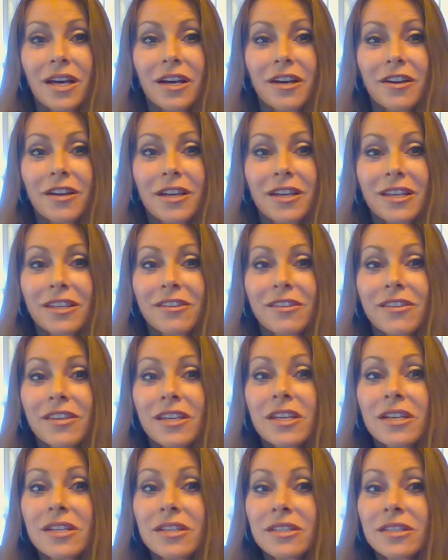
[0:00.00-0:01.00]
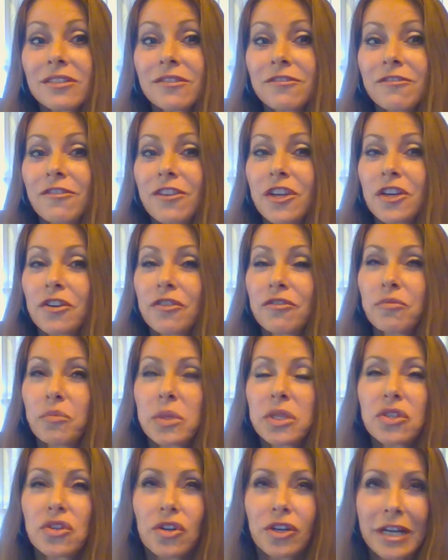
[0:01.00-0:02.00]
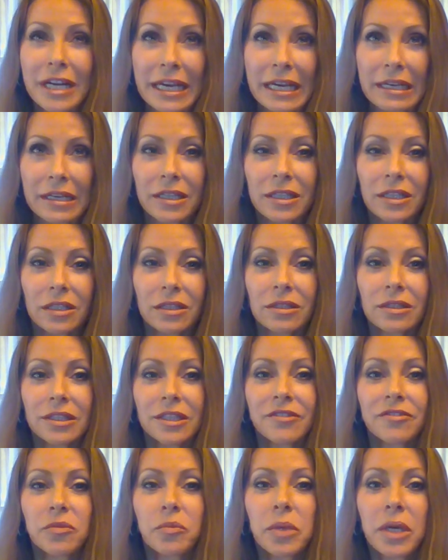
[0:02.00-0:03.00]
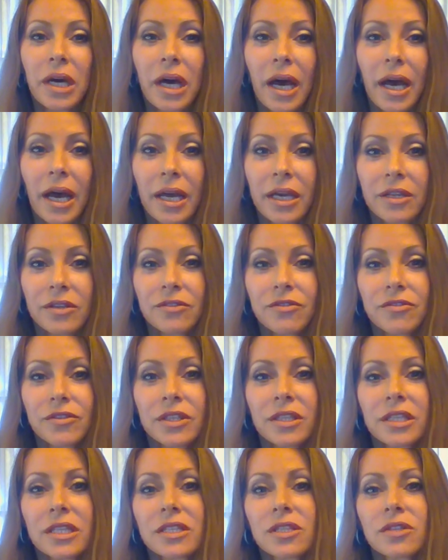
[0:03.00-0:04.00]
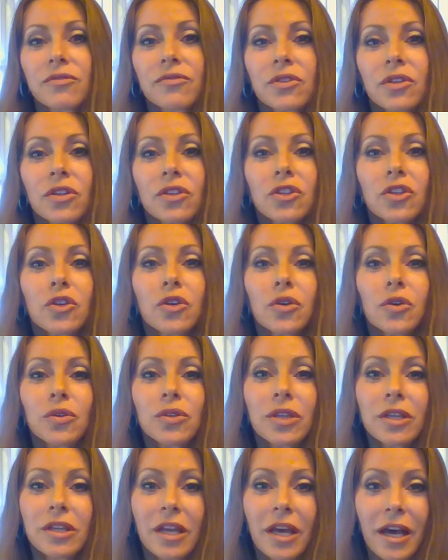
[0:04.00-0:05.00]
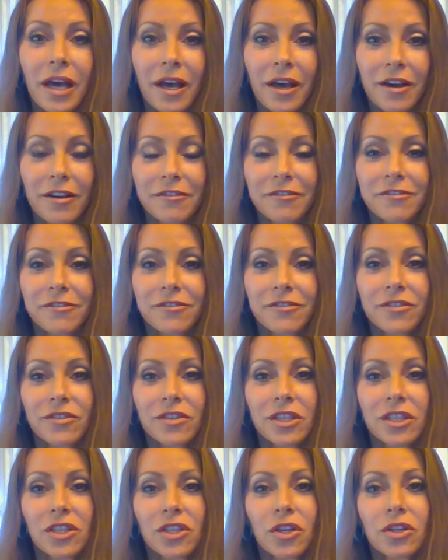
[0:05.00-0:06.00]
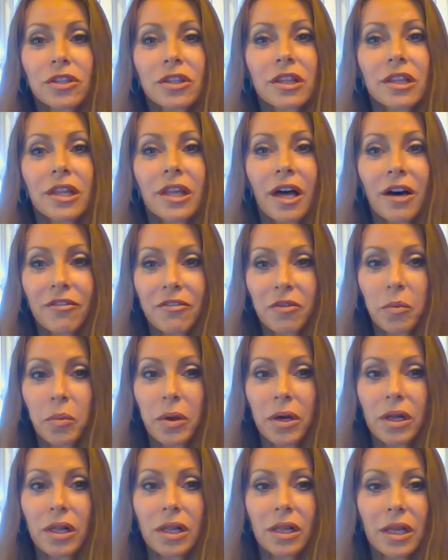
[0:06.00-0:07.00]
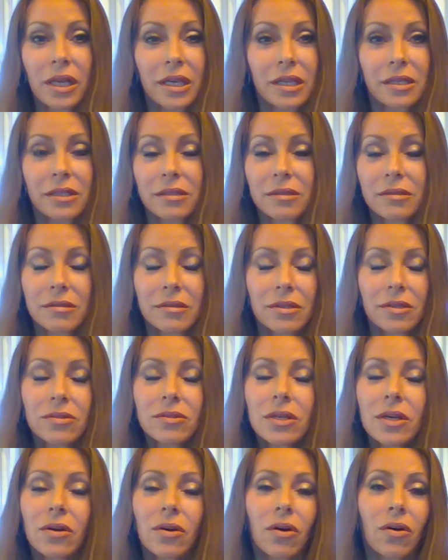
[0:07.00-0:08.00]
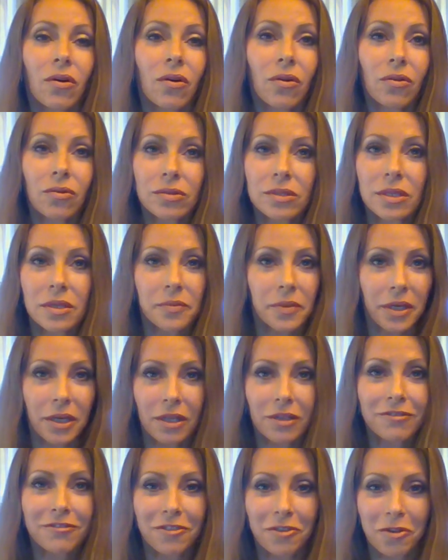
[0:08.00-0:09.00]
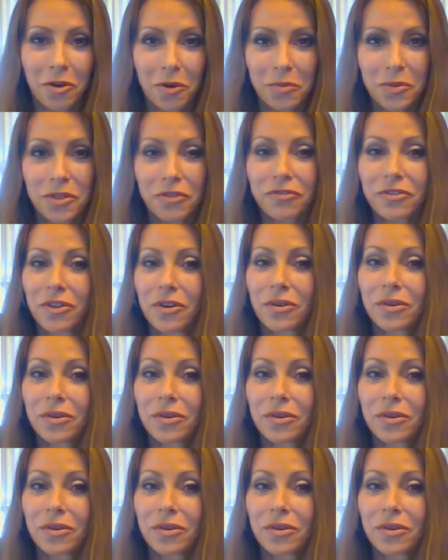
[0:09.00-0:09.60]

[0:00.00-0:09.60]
I can hear the fear of betrayal, left behind, feelings of not good enough and not lovable. And those are all typical forms of